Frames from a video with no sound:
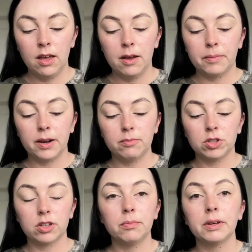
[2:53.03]
But I'm
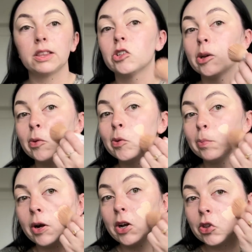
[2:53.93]
just gonna pick this up with a
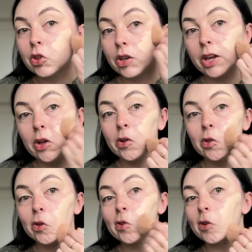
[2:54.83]
brush and
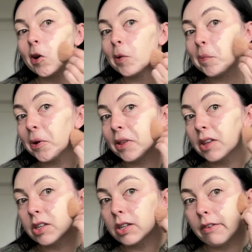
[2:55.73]
just start putting
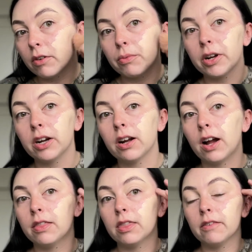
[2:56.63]
this everywhere
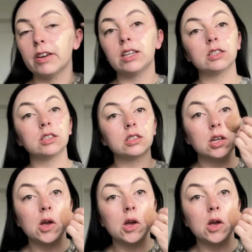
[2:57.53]
on the face.